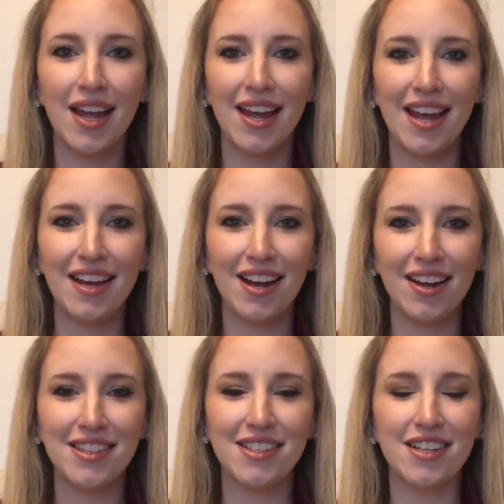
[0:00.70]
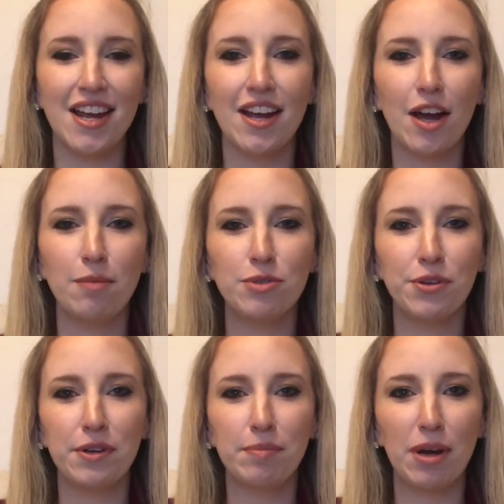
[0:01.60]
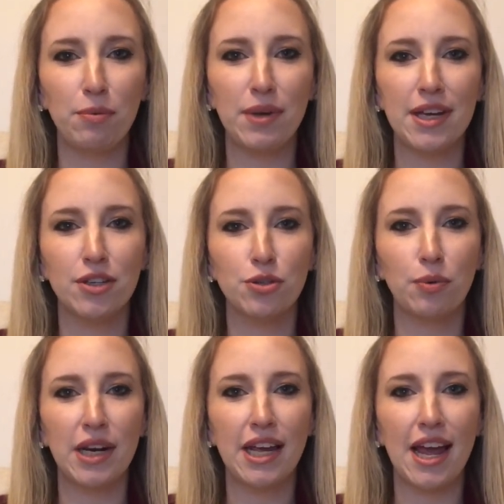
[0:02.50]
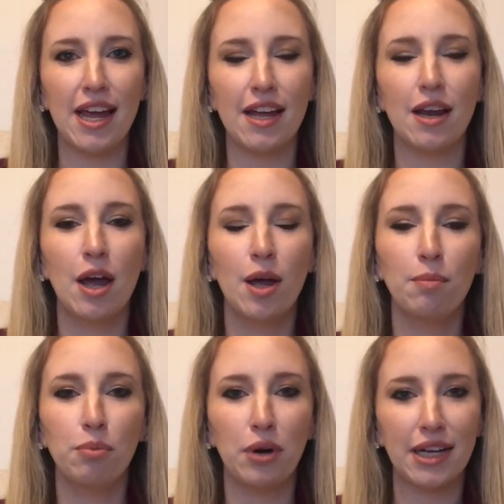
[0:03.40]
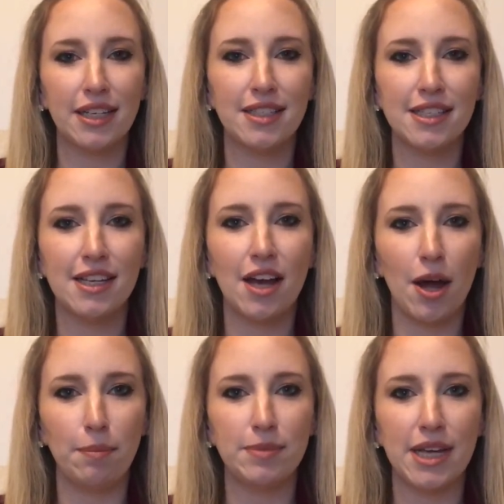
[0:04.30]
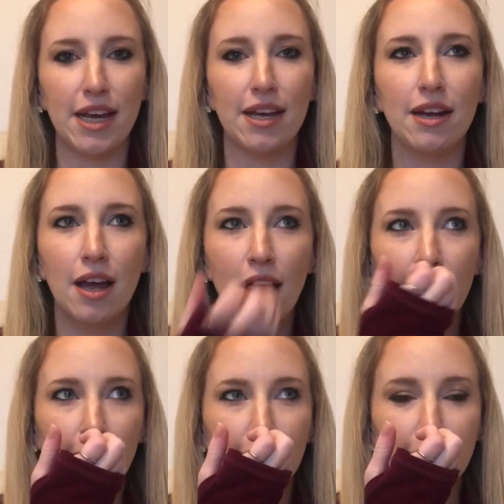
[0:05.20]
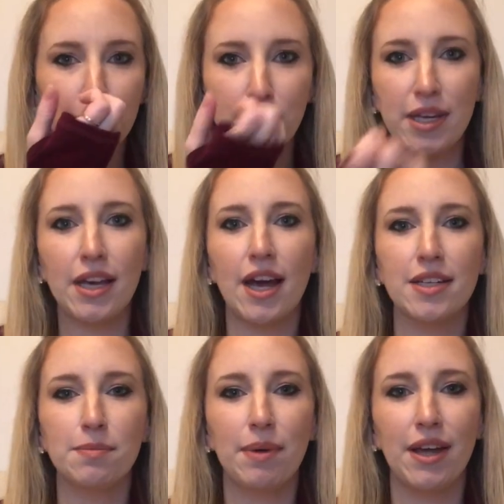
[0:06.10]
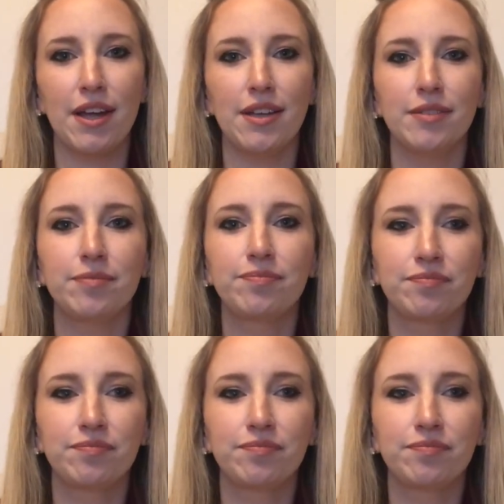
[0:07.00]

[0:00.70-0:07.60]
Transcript: Hey guys, today I'm doing my week 28 pregnancy update. This week has been